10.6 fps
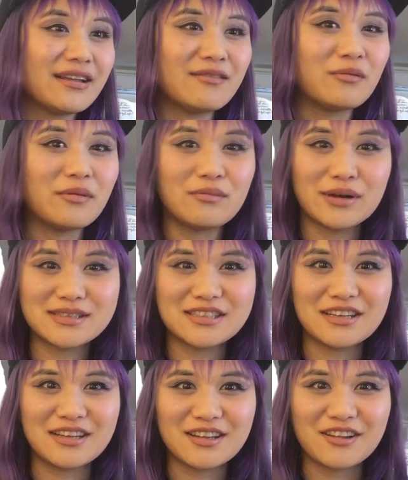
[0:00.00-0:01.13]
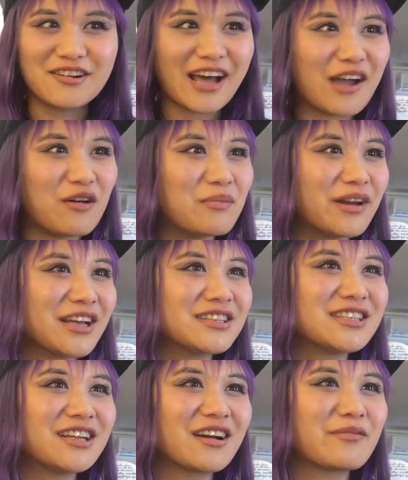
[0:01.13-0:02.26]
What's the third eye opening is
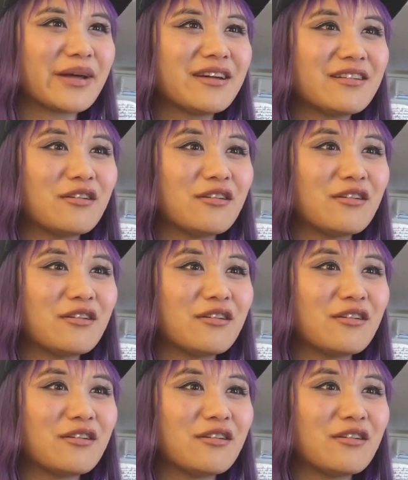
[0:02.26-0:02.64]
she talking about?